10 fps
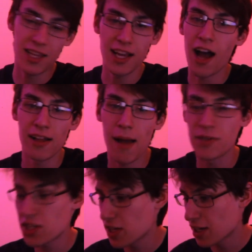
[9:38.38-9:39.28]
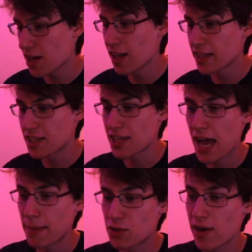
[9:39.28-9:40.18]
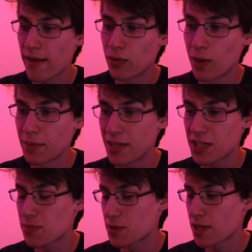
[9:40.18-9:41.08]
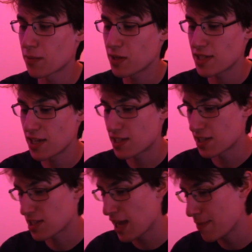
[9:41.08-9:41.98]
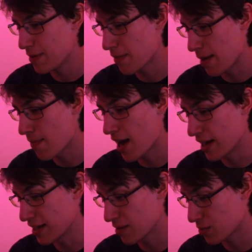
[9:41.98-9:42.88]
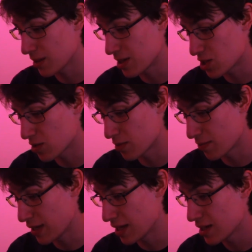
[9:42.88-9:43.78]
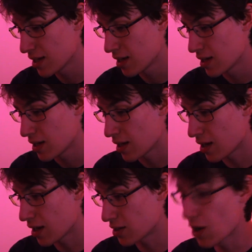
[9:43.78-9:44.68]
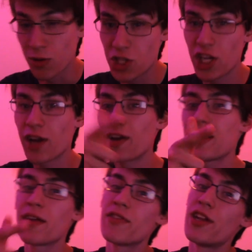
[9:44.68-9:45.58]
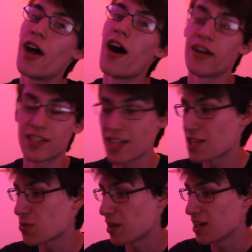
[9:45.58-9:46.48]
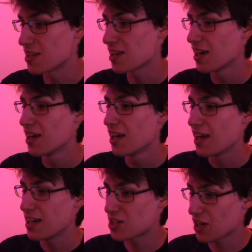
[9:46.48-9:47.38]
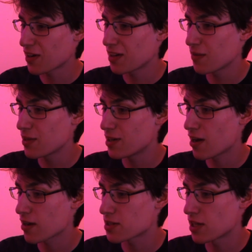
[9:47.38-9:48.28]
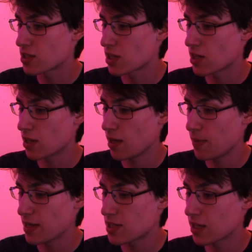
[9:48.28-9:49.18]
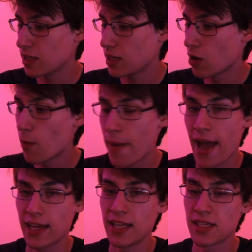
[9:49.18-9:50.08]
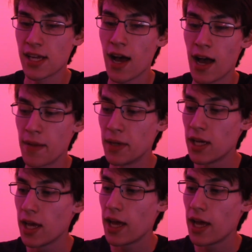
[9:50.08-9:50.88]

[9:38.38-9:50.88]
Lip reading: I'm just going to call it the time travel one, because for some reason it's escaping my mind. It really shouldn't be. No, Chariot of the Dogs. That's what it is. In Chariot of the Dogs, they basically go back in time.